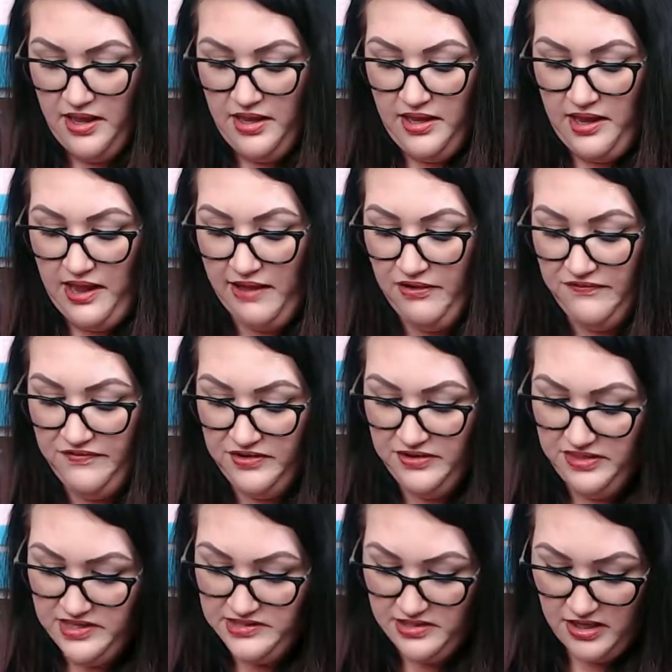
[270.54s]
However,
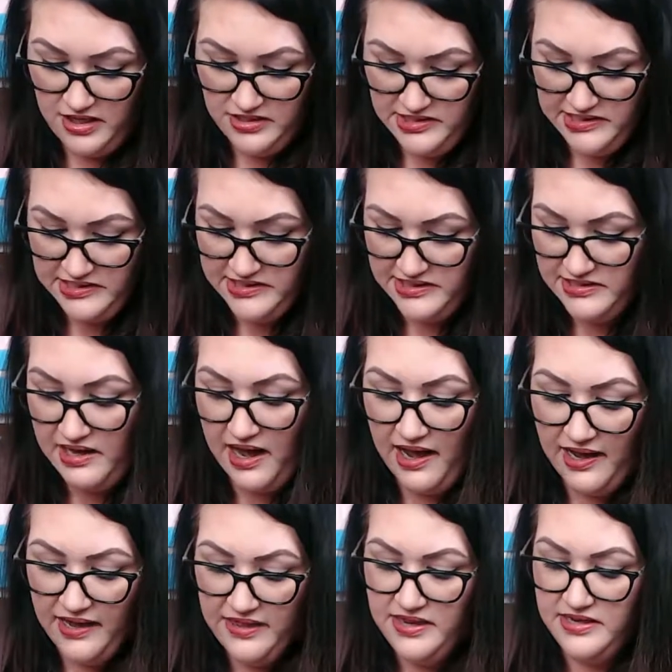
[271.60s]
this Arctic Sky
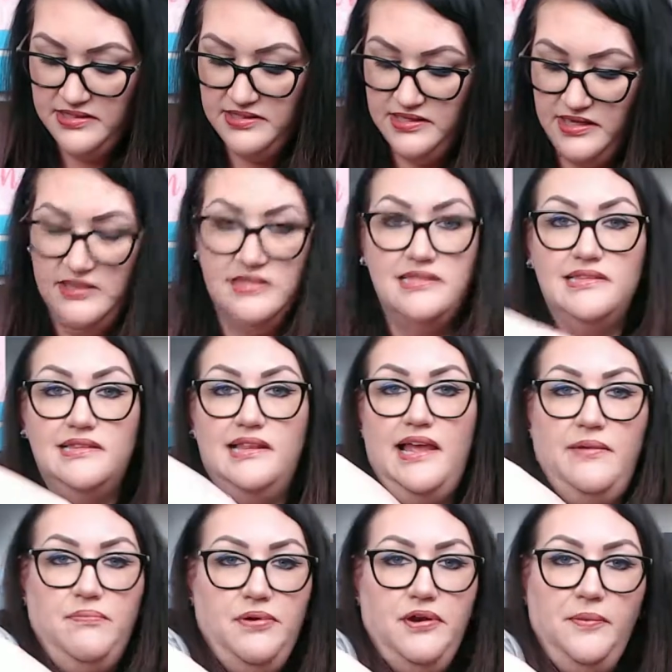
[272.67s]
that is like this
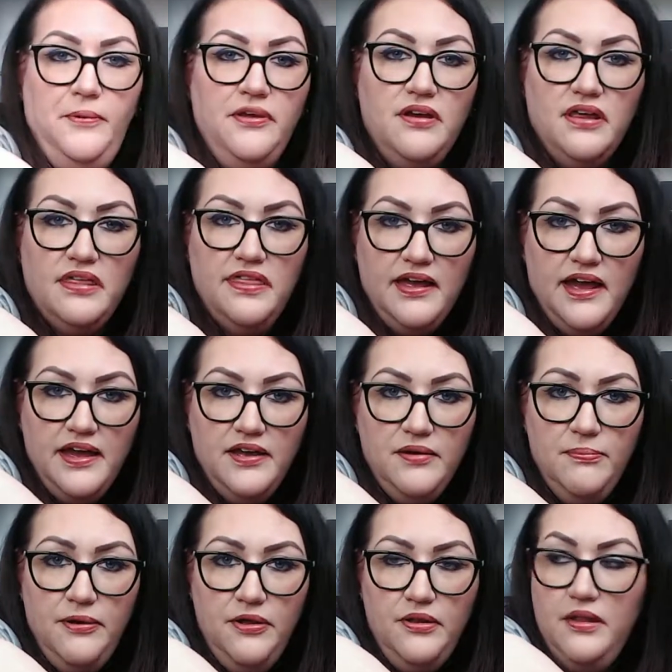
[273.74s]
light purple, I think I could
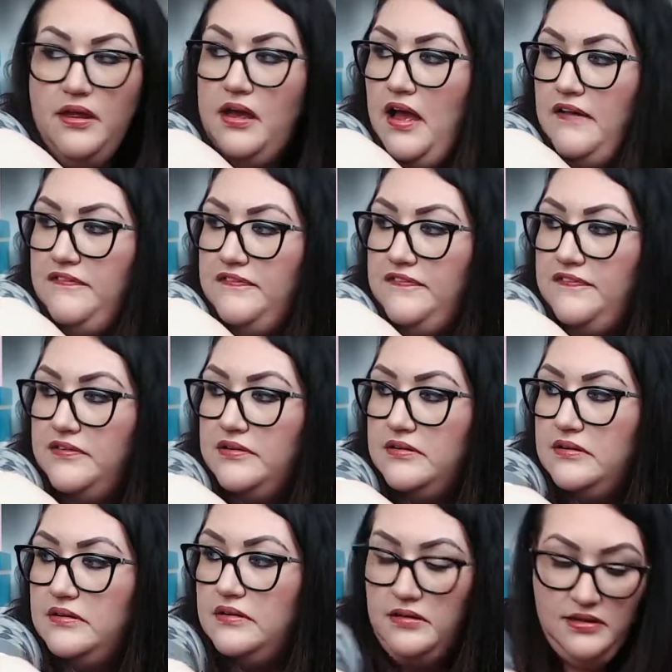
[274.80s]
pull off.
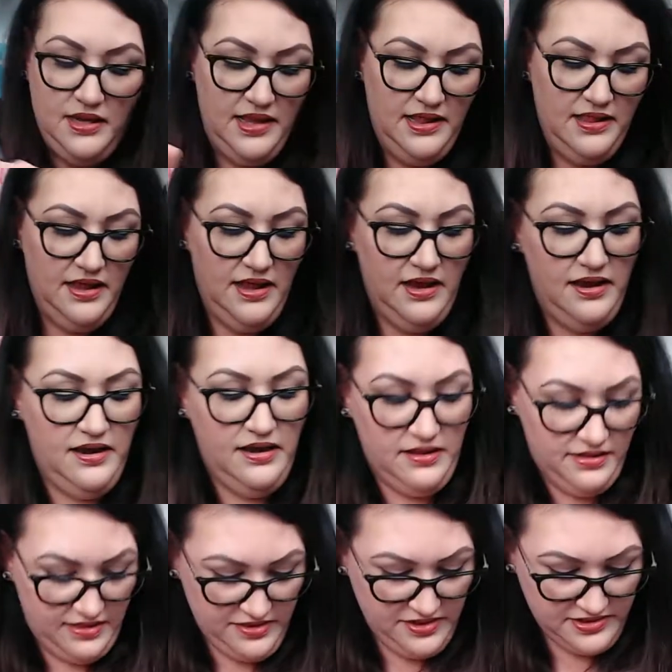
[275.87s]
And then
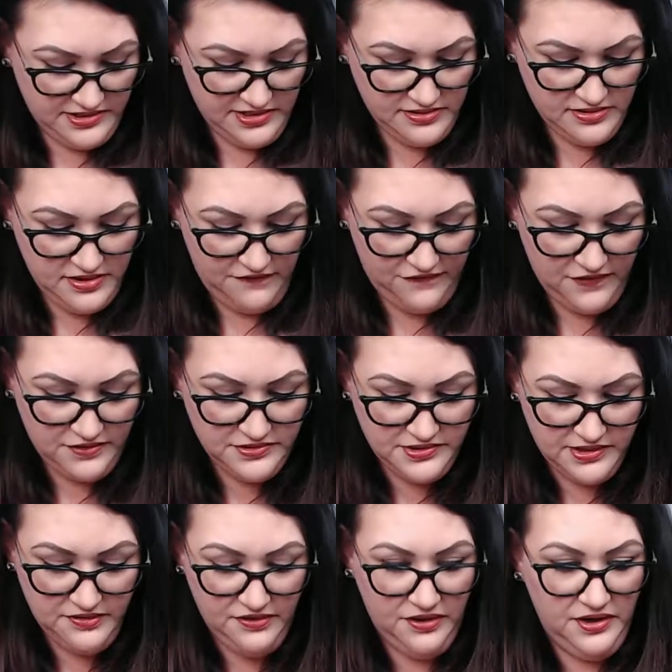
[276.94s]
this is the Frozen
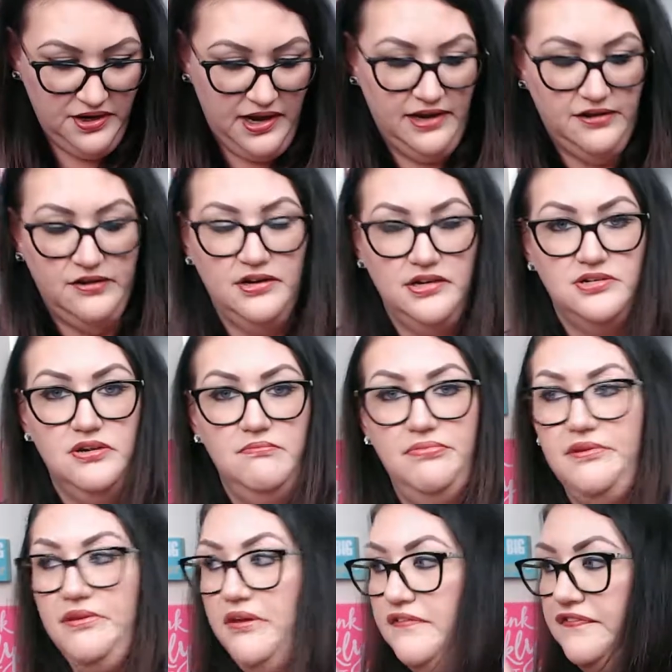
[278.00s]
Gold, Anchorage, and
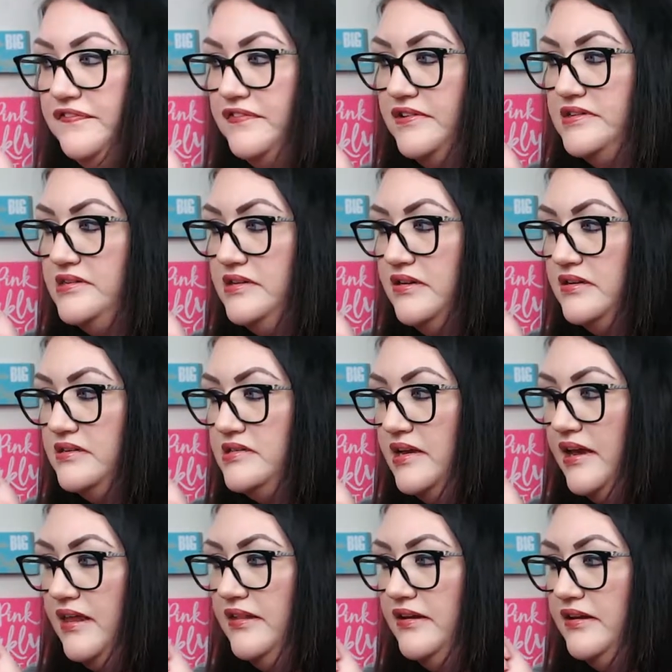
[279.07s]
Below Freezing all
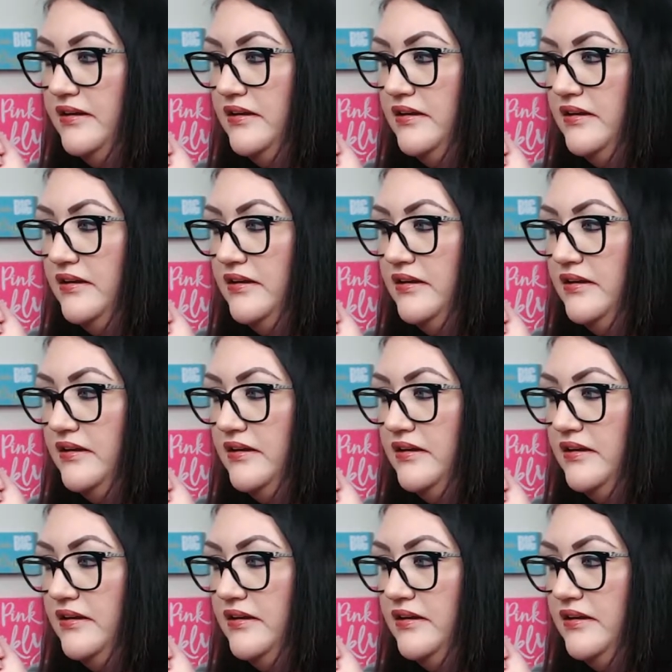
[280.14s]
together.